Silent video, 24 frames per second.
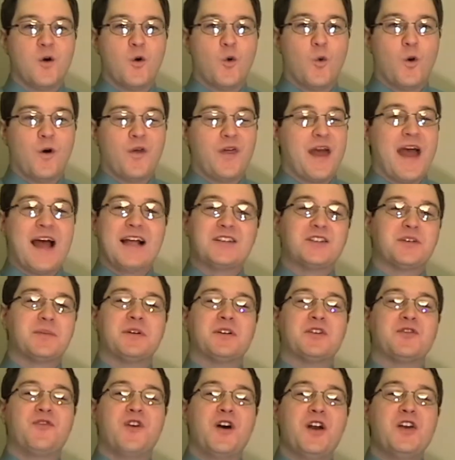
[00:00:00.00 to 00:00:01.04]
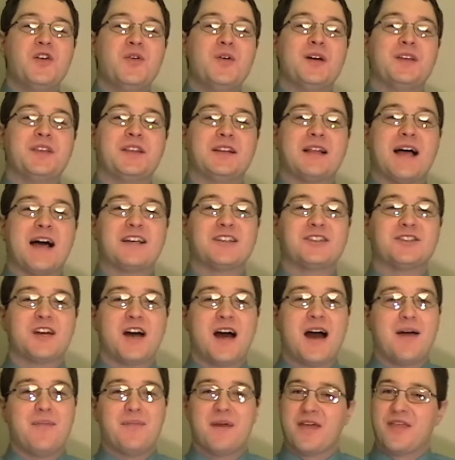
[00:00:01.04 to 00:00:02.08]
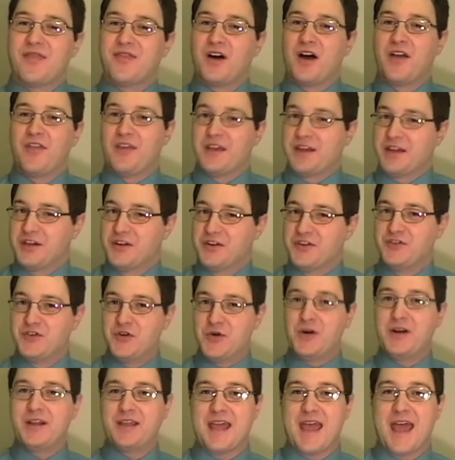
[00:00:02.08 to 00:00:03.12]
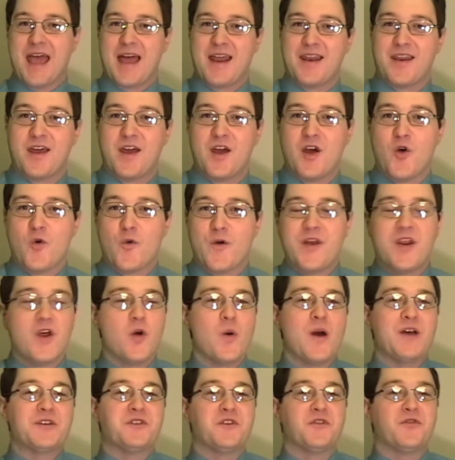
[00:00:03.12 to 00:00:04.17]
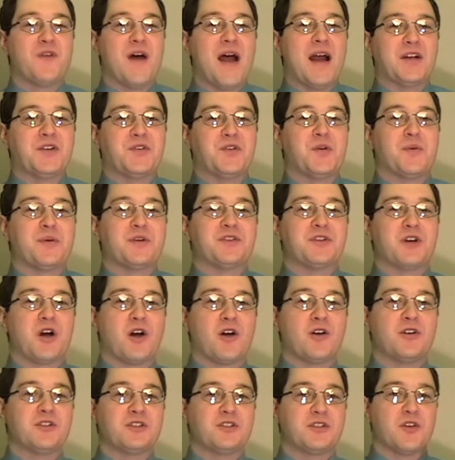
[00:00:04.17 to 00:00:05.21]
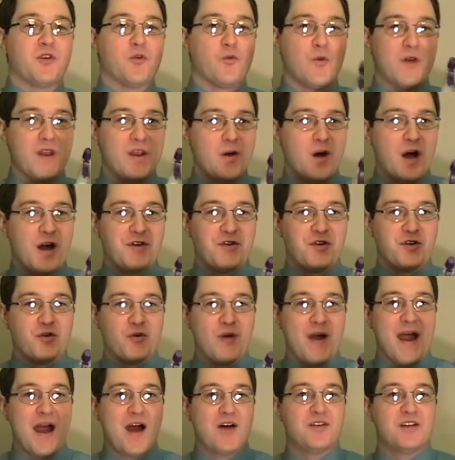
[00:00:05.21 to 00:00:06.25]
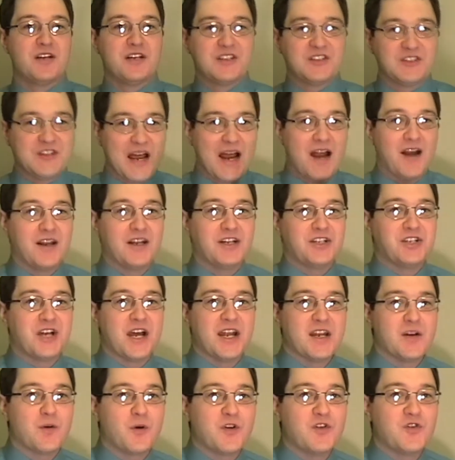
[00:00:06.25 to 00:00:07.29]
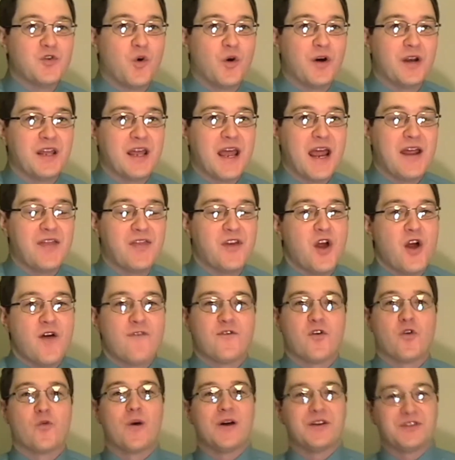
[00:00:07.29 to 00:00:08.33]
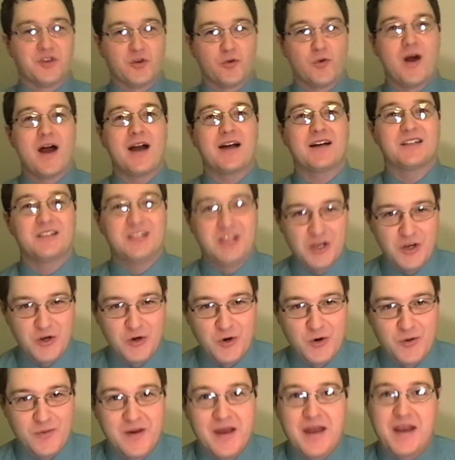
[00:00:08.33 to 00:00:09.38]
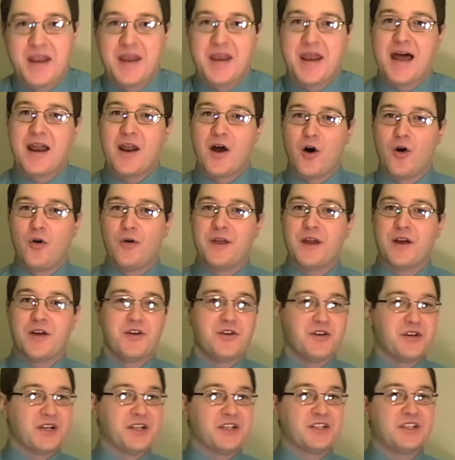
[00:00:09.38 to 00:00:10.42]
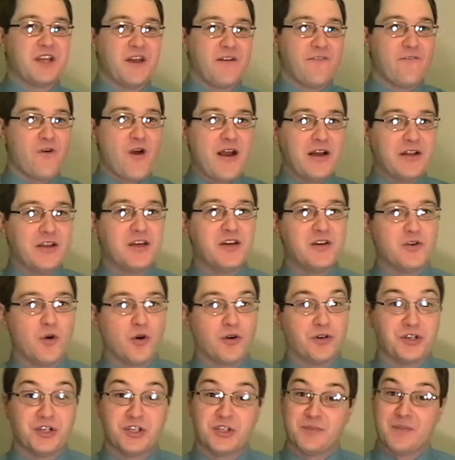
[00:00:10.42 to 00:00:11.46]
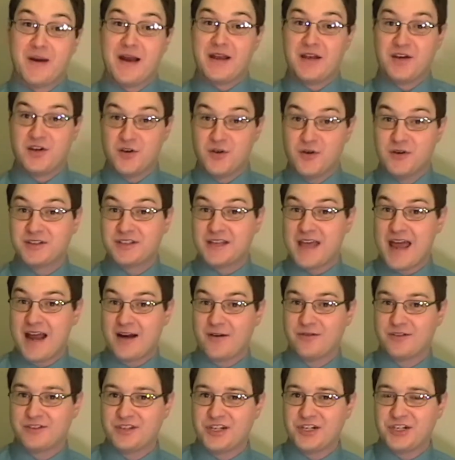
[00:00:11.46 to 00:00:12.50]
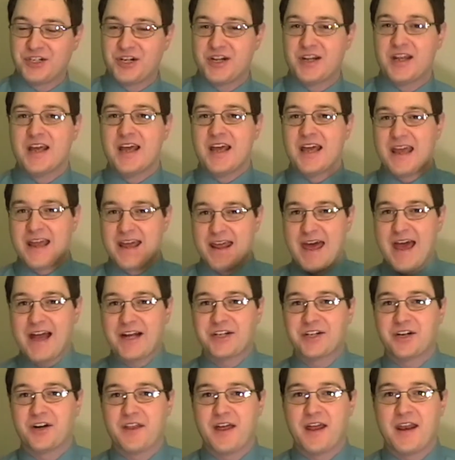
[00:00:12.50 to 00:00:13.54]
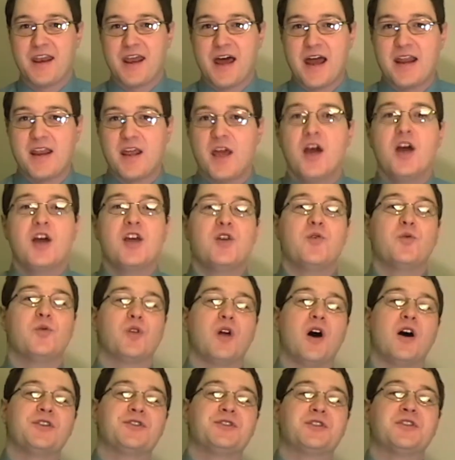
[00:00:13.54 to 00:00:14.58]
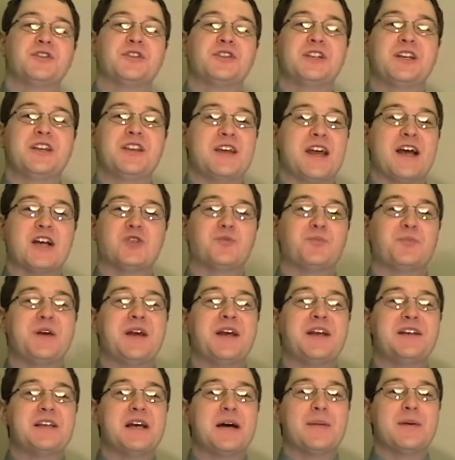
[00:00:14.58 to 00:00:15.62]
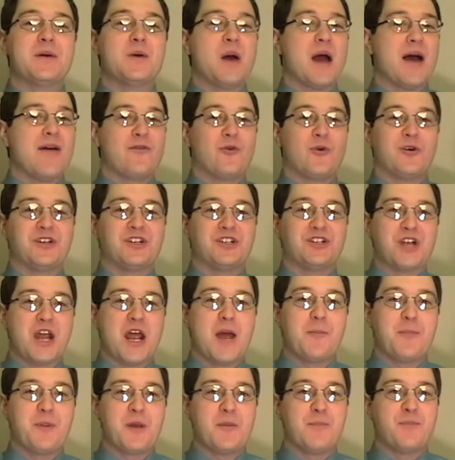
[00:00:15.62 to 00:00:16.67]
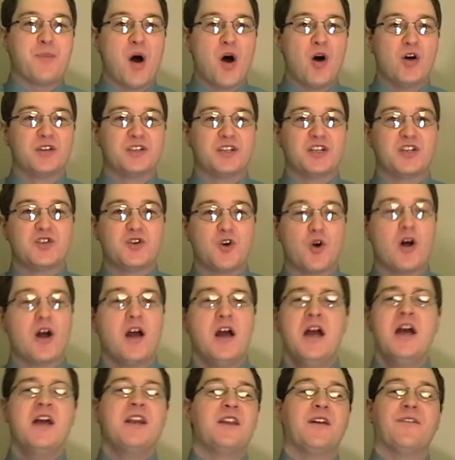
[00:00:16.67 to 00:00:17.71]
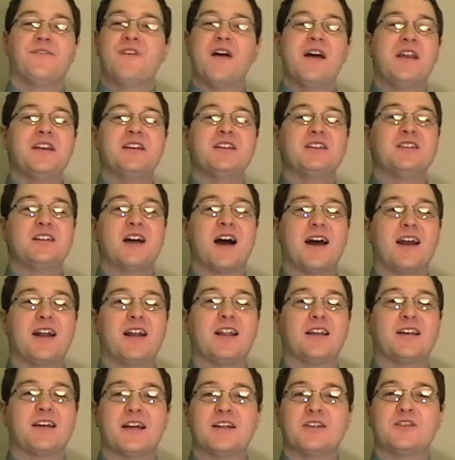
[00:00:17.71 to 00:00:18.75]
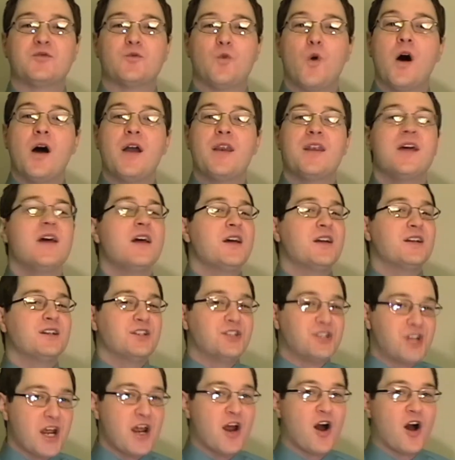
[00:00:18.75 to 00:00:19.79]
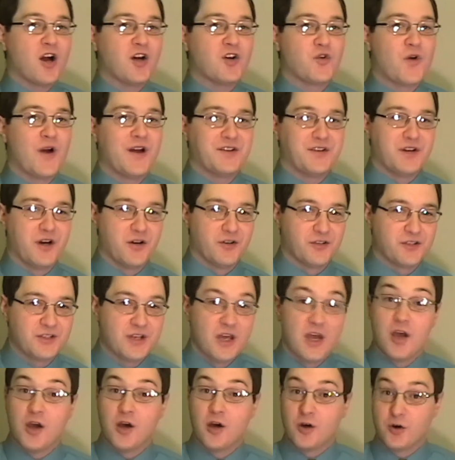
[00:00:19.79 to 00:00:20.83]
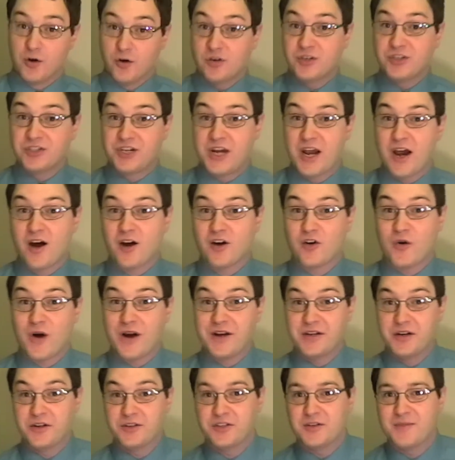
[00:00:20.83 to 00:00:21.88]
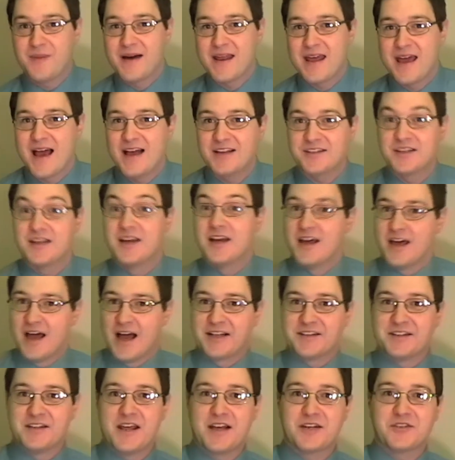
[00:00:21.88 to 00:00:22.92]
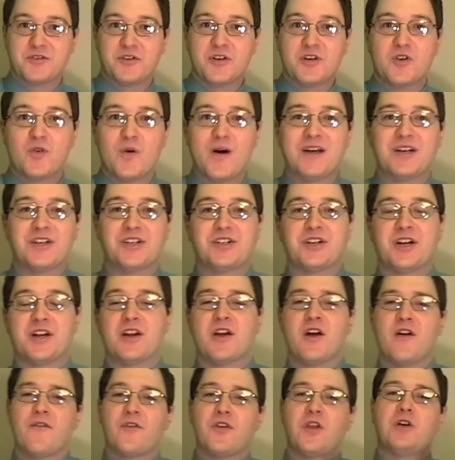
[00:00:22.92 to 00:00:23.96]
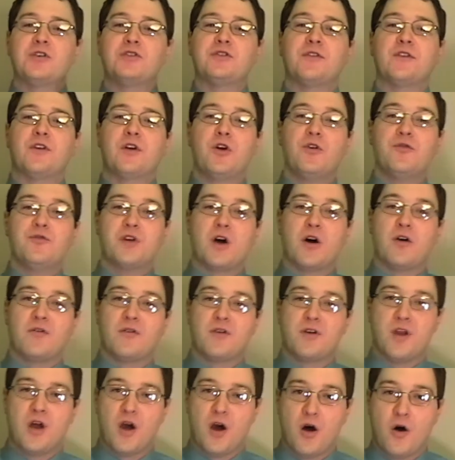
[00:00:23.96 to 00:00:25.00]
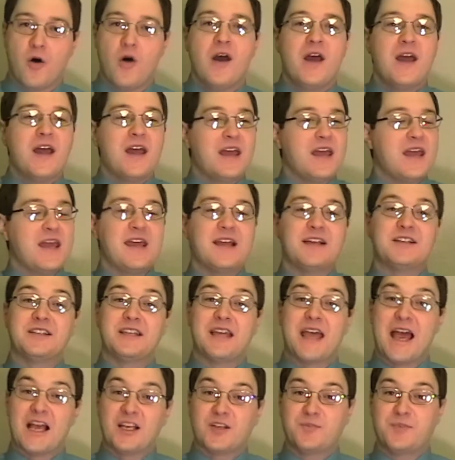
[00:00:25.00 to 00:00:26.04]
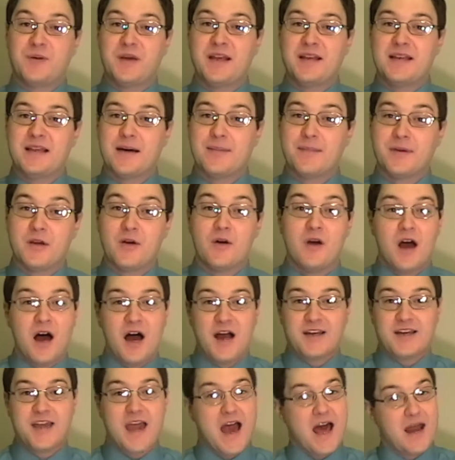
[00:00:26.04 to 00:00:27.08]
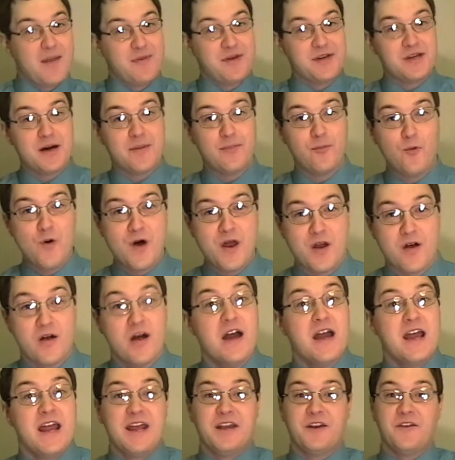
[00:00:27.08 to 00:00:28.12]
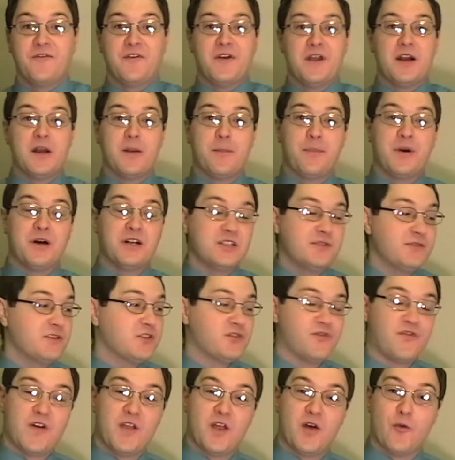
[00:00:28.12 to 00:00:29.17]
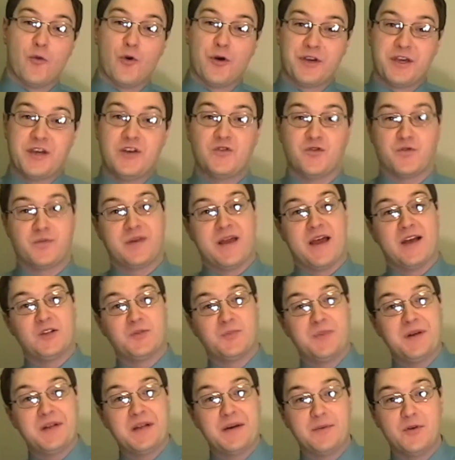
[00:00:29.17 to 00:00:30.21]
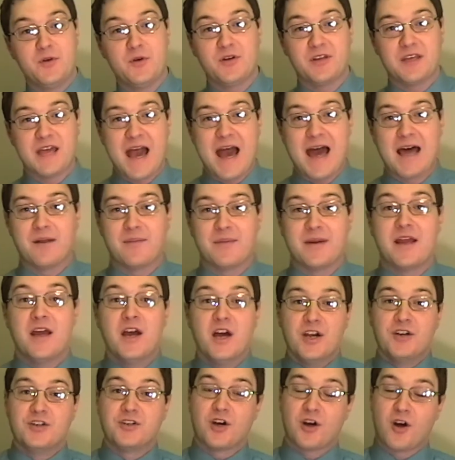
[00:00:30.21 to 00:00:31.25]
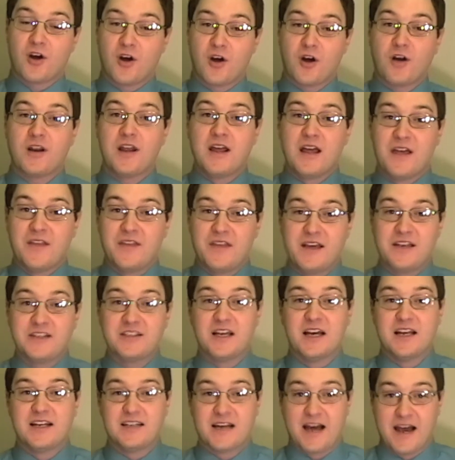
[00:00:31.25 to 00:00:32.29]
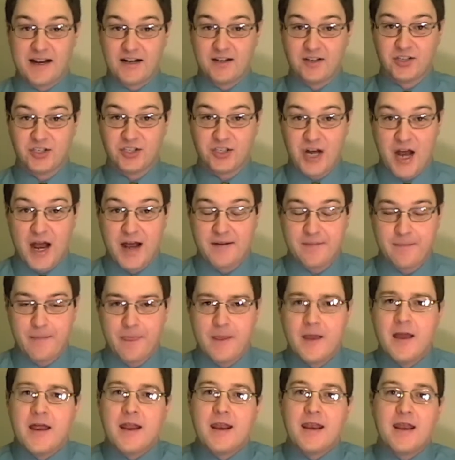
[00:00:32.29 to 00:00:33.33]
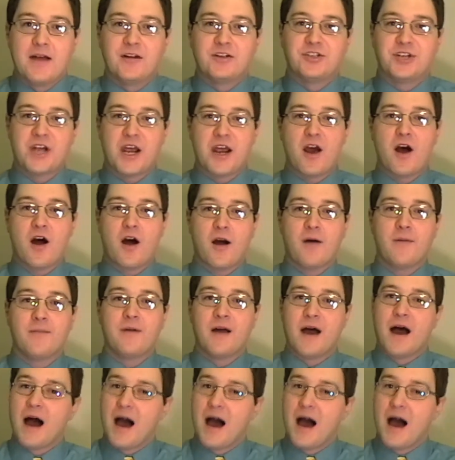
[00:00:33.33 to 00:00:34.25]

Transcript: Well, they had so much fun doing it the last time, they thought they could do it again. Reno Wrestle Factory returns to the Reno Underground Saturday, January 28th for WrestleRawk 2. Now, not only are you going to see Frankly Gorgeous, my newest acquisition, in action on that night, you will also see the SPW Heavyweight Champion Paul Isadora defend his title against one JR Kratos. Who's JR Kratos, you might ask? That's an excellent question. For those of you who don't know, he is the SPW Academy Cup winner. He defeated a bunch of his fellow rookies from the SPW Academy to earn this title shot. Now, JR,